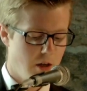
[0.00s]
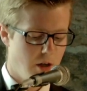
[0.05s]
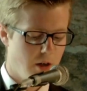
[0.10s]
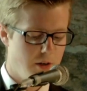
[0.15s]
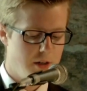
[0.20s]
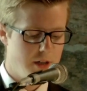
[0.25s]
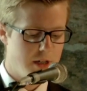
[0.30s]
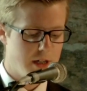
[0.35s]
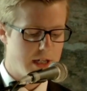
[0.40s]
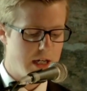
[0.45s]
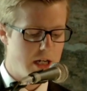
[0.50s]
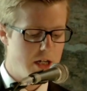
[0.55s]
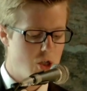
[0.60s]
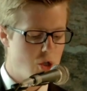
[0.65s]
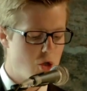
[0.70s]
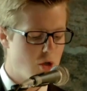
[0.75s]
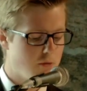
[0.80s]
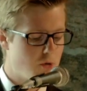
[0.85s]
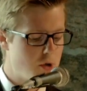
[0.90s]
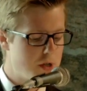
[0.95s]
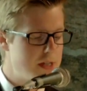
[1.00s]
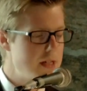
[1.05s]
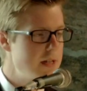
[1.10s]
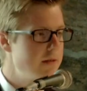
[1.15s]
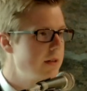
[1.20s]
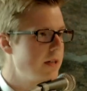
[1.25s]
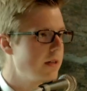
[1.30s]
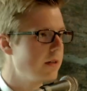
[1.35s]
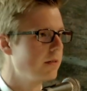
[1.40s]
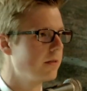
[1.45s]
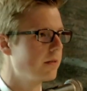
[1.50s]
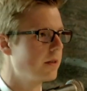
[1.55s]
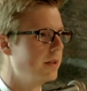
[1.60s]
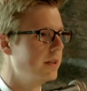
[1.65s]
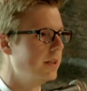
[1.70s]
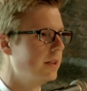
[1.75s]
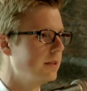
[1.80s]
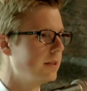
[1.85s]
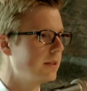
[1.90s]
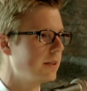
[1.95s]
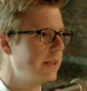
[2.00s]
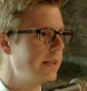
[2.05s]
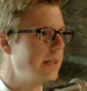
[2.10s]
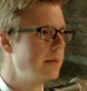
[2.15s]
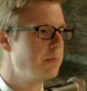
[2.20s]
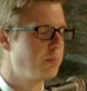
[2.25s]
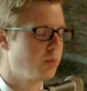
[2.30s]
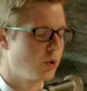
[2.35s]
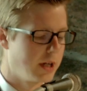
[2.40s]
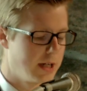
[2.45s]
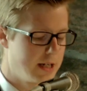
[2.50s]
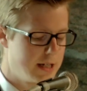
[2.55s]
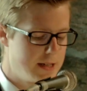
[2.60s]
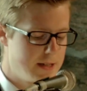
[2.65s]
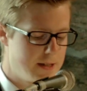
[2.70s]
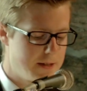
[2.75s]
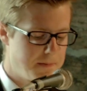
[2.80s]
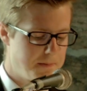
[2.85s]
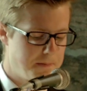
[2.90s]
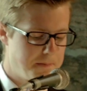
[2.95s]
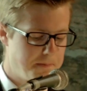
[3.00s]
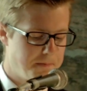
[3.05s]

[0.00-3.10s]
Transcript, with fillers: on the occasion of receiving the Nils Klim Prize.